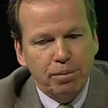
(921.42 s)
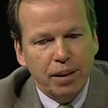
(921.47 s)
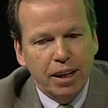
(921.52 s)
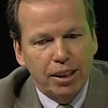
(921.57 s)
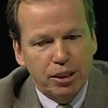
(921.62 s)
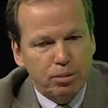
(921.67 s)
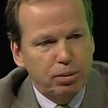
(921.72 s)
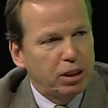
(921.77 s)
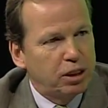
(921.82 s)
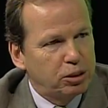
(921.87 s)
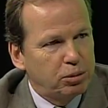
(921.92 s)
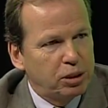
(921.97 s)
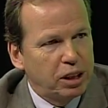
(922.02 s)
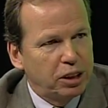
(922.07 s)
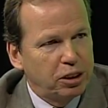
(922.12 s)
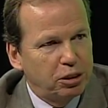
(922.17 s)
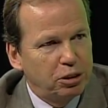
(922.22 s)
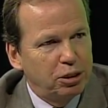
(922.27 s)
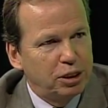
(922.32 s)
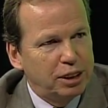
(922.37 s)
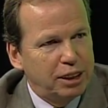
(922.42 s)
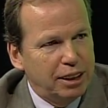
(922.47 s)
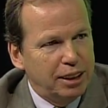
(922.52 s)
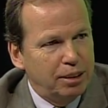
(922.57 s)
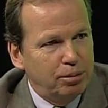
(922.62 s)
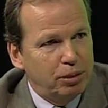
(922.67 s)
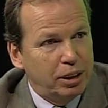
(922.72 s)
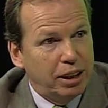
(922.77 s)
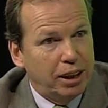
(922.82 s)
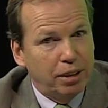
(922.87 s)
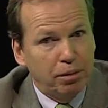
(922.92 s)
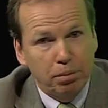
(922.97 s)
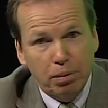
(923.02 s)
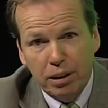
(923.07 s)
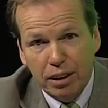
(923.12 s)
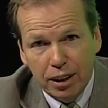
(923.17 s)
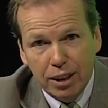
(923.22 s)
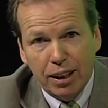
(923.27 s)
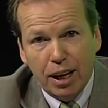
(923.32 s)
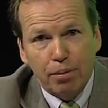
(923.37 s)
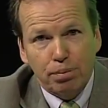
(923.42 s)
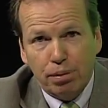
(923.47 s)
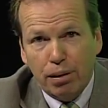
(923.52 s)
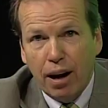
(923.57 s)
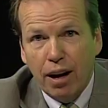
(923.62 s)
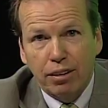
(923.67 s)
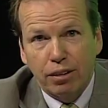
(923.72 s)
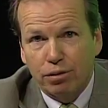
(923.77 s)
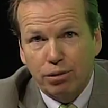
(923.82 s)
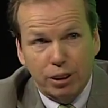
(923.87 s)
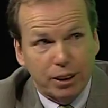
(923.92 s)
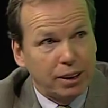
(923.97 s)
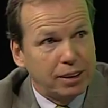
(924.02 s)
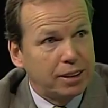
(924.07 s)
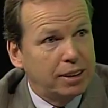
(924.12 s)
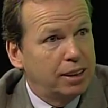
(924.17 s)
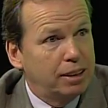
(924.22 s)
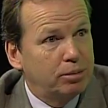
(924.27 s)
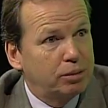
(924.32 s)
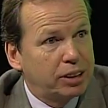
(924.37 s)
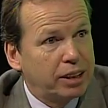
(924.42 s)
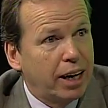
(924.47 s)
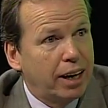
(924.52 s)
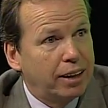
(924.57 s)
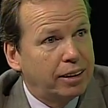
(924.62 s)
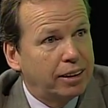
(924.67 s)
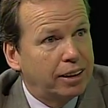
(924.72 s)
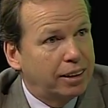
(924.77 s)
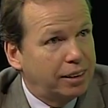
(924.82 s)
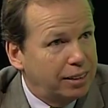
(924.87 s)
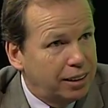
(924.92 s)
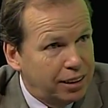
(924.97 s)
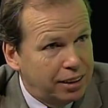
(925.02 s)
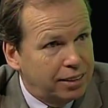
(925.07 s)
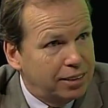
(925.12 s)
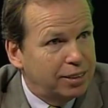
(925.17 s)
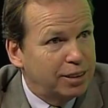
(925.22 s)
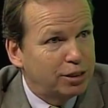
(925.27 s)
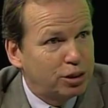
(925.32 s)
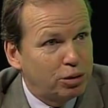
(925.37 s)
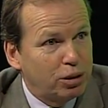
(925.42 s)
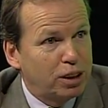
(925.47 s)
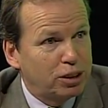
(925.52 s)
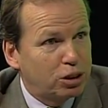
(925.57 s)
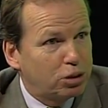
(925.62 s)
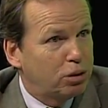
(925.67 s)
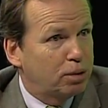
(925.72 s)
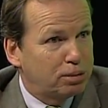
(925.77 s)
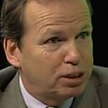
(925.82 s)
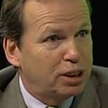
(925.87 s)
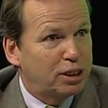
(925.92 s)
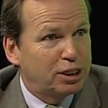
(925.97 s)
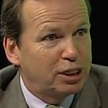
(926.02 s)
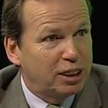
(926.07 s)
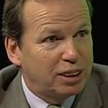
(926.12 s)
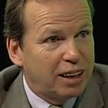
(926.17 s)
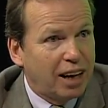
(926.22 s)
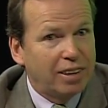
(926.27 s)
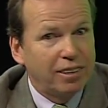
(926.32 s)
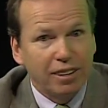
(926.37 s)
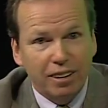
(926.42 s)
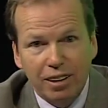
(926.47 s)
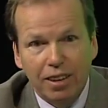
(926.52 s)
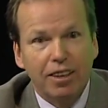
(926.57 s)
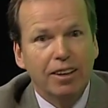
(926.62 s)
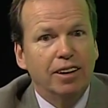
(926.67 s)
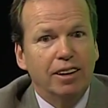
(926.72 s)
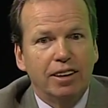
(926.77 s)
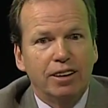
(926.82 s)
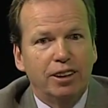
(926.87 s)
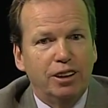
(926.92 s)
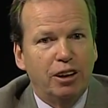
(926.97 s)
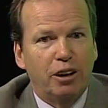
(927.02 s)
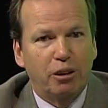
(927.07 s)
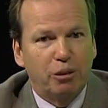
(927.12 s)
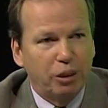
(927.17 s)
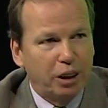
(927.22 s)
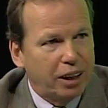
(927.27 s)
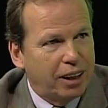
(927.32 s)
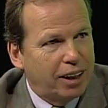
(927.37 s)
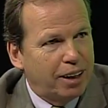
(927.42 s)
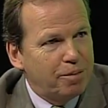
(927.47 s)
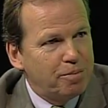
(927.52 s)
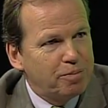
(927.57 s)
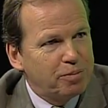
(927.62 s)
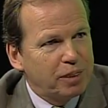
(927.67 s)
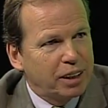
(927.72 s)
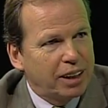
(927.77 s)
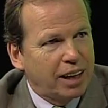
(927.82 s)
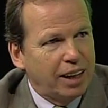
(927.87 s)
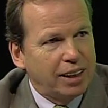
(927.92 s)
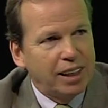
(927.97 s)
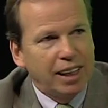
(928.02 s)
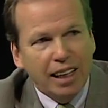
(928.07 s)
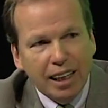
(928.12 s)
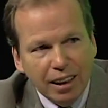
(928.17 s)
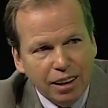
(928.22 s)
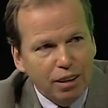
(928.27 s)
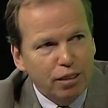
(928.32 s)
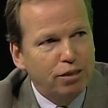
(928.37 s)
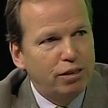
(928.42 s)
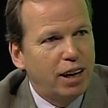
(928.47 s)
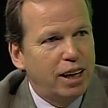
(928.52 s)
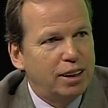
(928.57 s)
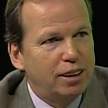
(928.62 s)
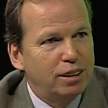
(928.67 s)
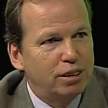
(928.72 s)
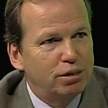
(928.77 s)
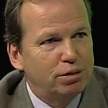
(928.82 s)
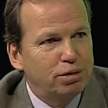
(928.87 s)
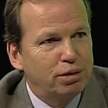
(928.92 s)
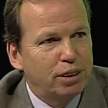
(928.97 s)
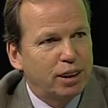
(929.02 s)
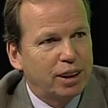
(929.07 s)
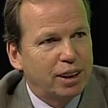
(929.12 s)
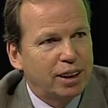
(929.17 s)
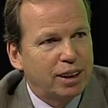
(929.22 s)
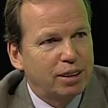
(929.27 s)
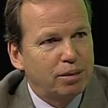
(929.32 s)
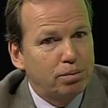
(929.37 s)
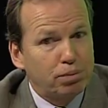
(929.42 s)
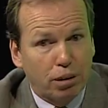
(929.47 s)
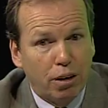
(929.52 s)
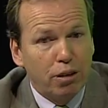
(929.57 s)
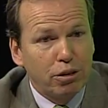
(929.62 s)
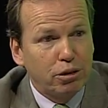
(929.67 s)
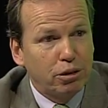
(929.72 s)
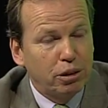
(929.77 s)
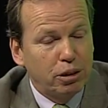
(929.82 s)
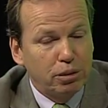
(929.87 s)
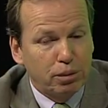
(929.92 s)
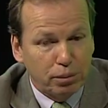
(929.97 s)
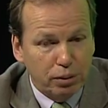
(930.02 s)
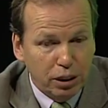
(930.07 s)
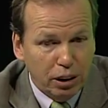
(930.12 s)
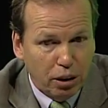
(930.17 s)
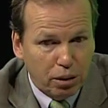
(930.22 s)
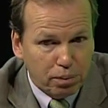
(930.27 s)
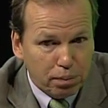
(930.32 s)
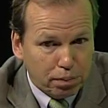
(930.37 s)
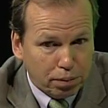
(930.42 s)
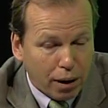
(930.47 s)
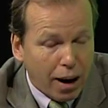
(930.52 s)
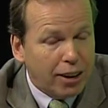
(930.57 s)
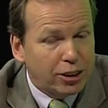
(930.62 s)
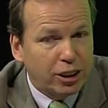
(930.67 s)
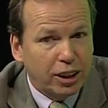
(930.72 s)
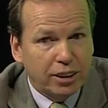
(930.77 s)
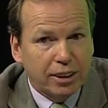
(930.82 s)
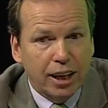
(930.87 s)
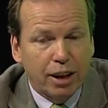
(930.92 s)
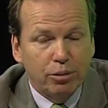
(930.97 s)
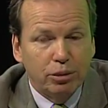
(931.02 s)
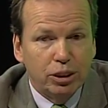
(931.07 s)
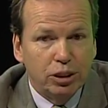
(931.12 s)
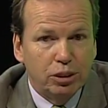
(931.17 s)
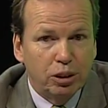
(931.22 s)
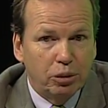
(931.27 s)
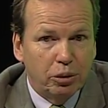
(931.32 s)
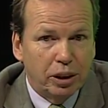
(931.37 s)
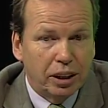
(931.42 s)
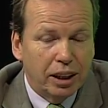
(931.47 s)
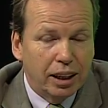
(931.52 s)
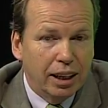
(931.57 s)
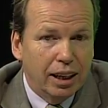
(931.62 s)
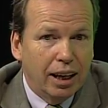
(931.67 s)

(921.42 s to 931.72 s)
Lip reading: it's because we've got a good team there. And I'm proud of what the team's done. And the transcription's another, kind of innovative project that we're doing.